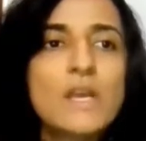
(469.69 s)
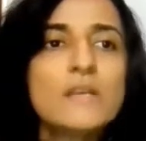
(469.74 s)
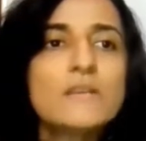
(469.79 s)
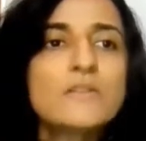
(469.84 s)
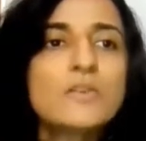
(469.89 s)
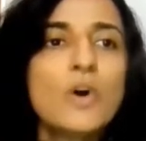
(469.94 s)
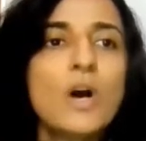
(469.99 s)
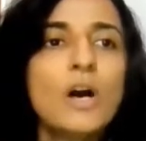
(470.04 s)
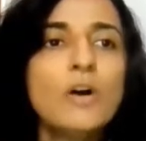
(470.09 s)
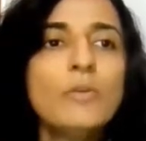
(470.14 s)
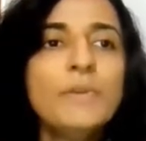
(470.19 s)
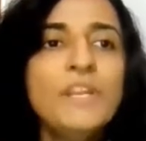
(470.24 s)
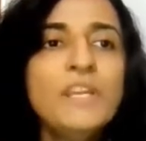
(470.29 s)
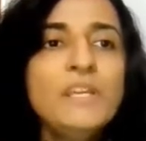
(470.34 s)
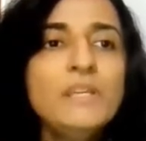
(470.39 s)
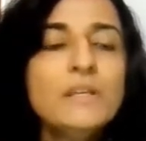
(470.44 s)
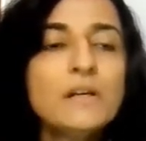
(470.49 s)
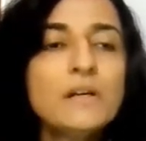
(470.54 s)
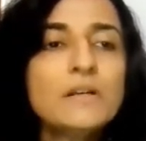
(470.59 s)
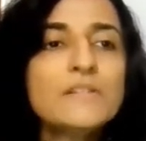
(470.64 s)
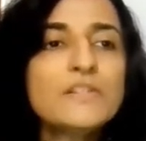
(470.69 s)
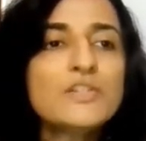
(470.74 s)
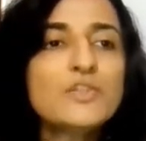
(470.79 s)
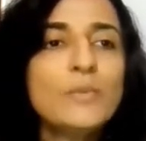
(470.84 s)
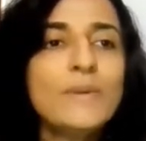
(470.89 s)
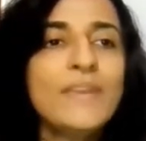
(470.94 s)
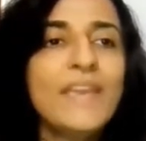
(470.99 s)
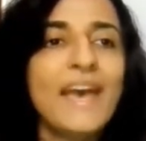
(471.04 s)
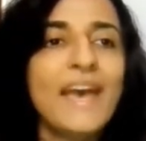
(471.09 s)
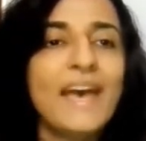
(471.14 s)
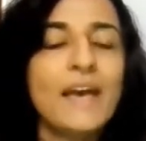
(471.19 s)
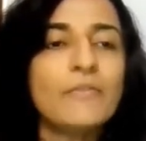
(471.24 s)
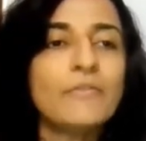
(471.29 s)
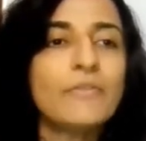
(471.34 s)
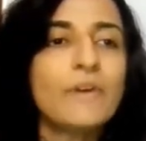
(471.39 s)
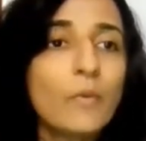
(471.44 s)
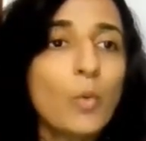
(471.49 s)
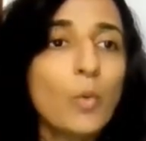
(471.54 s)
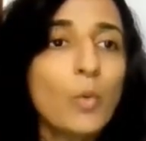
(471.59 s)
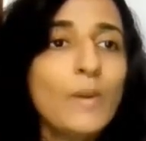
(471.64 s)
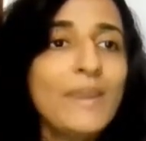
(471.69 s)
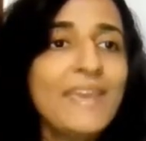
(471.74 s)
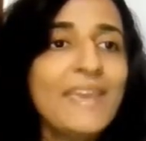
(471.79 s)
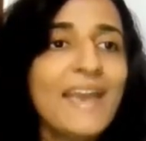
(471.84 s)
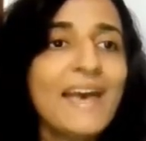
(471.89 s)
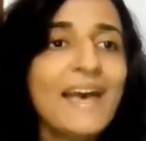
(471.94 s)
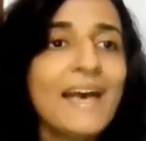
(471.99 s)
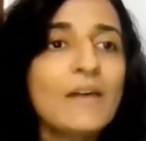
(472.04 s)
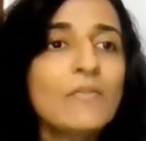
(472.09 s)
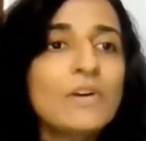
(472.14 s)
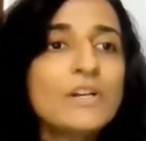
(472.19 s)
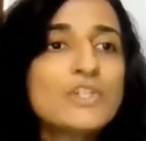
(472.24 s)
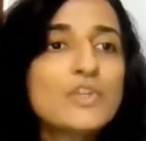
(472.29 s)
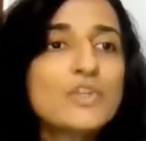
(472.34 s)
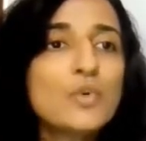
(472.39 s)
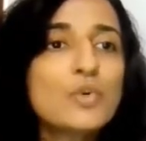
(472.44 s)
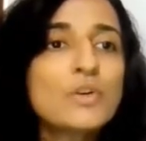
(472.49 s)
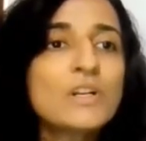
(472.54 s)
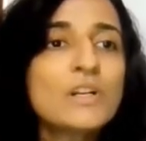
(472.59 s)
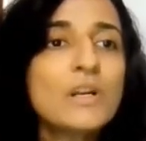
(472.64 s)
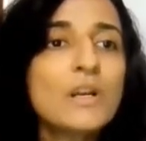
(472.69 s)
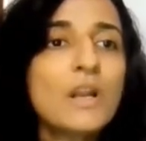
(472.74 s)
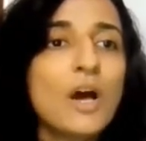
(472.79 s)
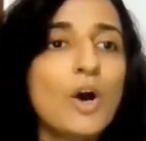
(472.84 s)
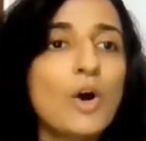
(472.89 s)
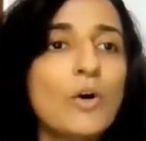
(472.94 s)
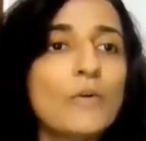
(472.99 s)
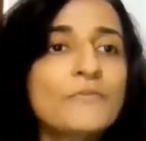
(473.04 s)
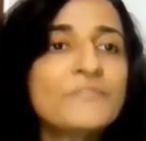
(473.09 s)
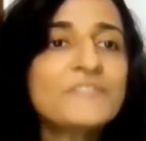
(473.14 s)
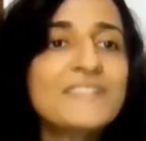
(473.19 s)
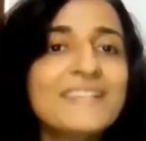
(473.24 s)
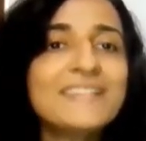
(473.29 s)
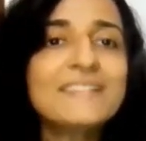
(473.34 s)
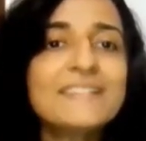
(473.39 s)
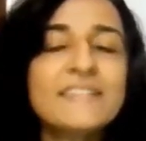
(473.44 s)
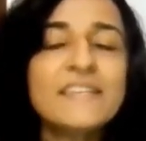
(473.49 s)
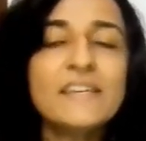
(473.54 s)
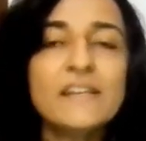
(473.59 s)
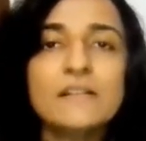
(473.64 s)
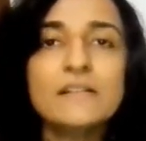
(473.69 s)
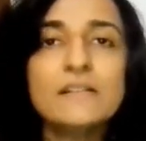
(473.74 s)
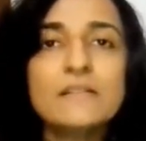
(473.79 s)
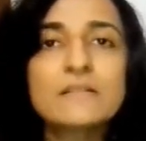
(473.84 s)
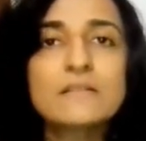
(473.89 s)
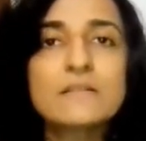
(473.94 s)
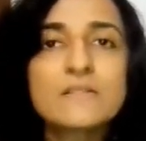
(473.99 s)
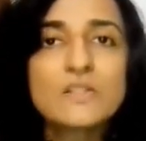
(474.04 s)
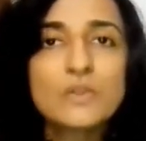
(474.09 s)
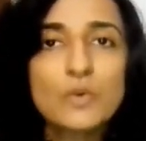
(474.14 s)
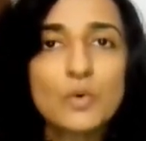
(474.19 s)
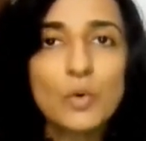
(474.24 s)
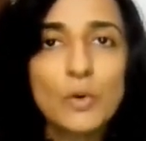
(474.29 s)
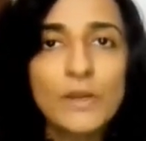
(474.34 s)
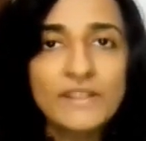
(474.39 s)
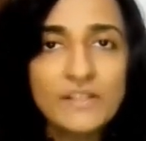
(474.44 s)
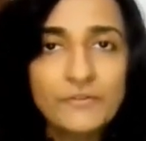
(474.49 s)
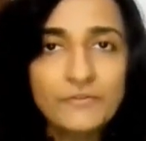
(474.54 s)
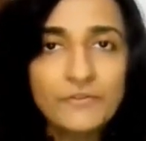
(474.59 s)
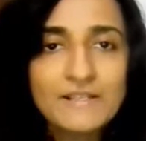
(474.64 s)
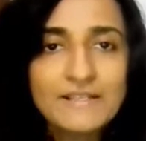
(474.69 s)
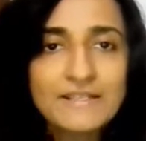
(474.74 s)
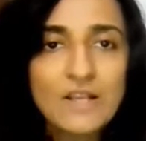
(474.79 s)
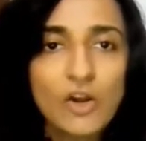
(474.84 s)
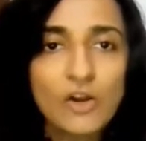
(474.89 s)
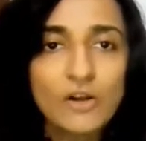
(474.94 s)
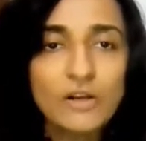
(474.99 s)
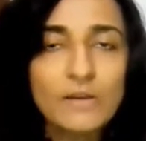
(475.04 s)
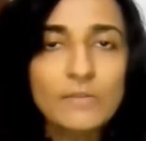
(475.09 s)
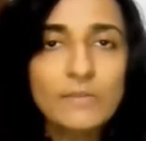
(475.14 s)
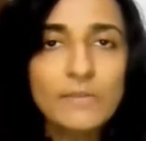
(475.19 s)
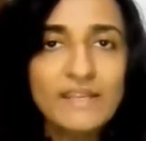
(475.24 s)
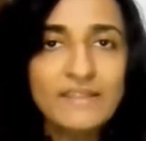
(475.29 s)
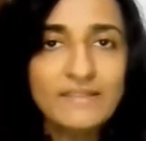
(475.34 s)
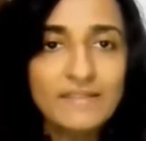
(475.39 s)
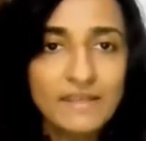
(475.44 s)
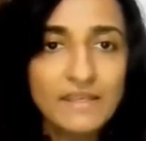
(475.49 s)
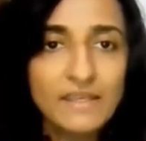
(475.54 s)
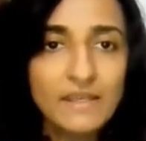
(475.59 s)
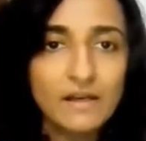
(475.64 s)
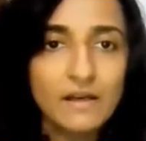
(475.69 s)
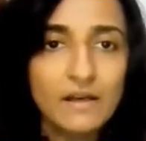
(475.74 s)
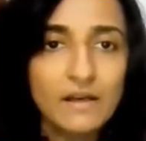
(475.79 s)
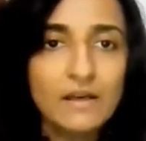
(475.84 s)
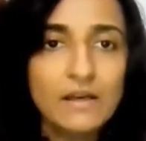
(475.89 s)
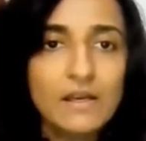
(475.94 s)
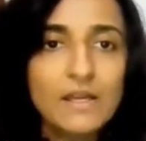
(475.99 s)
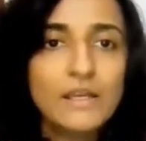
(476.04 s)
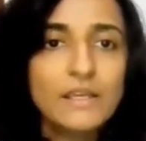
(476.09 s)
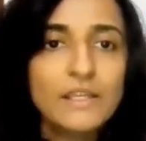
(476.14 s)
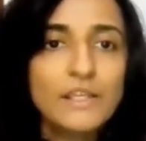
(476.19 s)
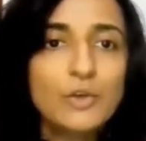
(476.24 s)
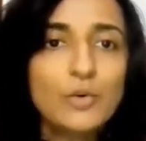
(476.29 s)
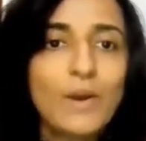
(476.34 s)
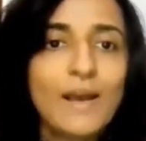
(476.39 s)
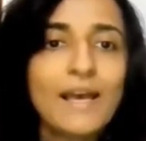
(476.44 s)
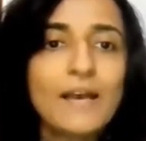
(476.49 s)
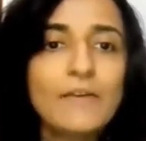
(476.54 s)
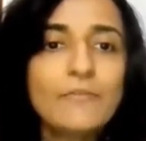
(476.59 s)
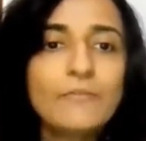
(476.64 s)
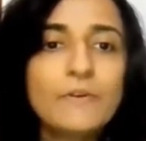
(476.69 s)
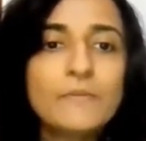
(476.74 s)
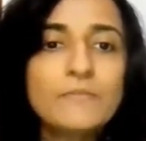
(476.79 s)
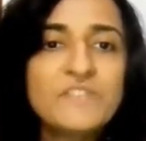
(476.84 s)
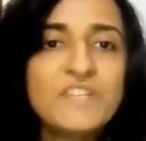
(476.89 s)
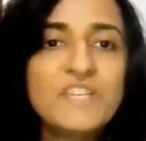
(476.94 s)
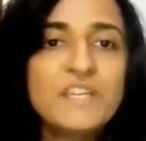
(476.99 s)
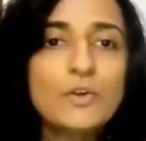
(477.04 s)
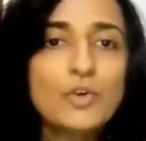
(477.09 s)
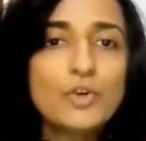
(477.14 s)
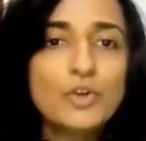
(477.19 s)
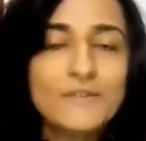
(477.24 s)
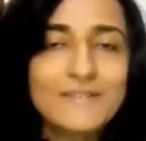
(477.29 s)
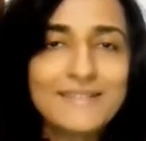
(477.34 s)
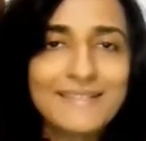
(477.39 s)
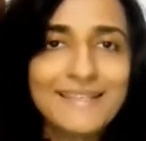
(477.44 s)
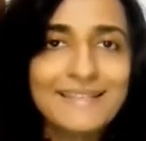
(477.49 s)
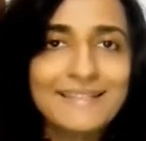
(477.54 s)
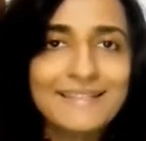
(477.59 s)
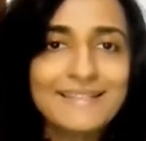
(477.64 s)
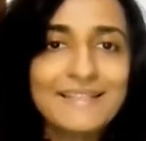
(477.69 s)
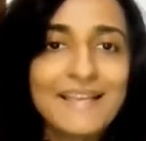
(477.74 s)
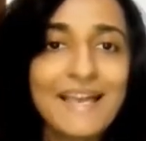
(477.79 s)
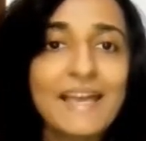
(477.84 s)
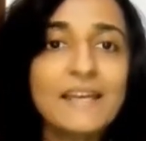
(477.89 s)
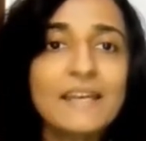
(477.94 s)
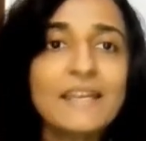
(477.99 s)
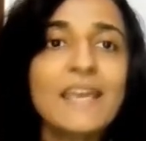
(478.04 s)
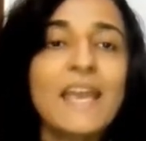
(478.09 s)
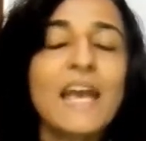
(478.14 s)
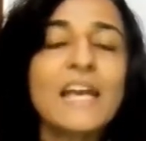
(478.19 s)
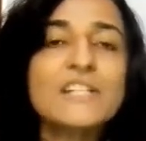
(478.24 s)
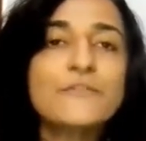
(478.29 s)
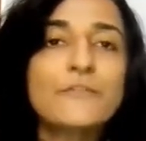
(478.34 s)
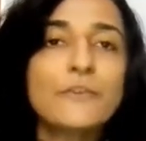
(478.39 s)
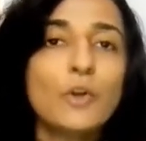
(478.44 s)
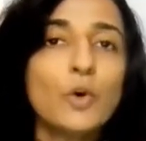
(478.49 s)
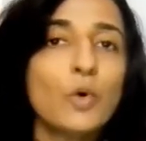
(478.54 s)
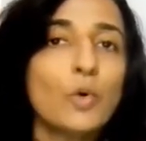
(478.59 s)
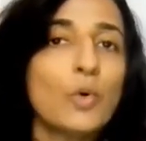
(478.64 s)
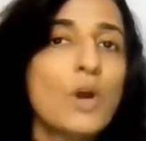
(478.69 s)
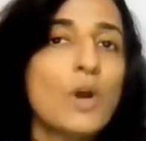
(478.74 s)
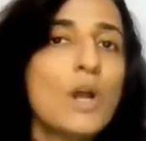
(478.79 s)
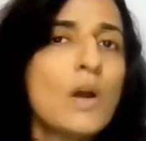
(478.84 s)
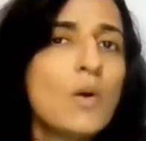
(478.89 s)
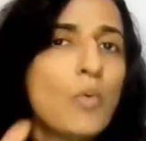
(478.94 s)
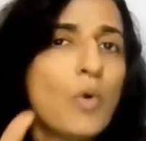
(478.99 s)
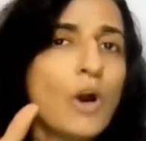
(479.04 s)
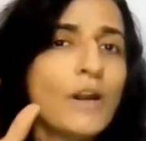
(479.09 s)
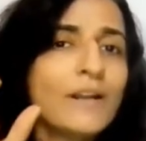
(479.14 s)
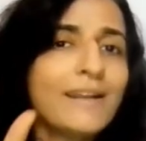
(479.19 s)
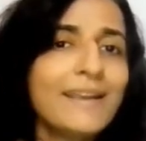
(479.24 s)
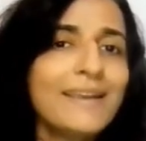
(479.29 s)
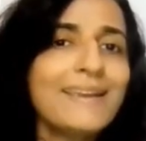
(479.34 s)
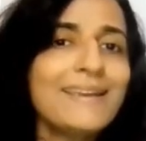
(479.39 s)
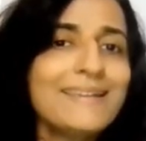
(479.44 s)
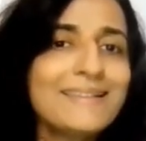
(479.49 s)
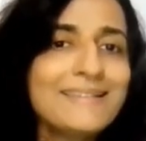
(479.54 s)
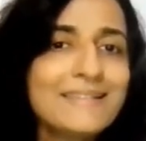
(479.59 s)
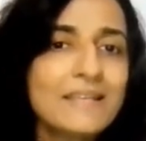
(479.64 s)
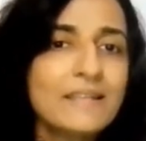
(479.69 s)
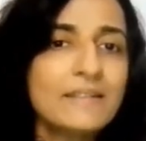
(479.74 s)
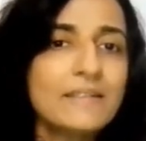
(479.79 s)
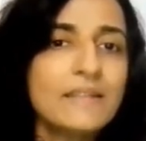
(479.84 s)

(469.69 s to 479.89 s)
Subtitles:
So how many years do we have? We have a total of 6 years. So in the first column, in the year, you have from 0 to 6, and cash flow. What is